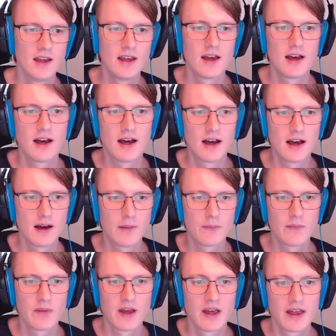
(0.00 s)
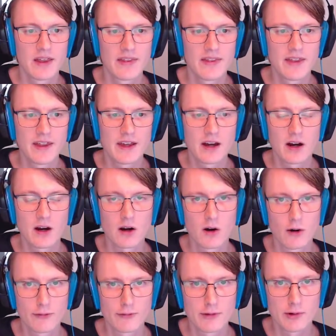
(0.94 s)
They are
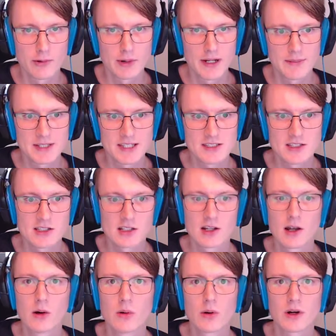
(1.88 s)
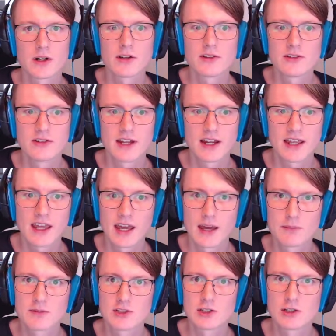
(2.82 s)
often quite a bit slower than
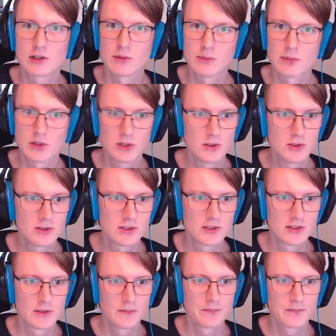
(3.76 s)
KEMs to compute,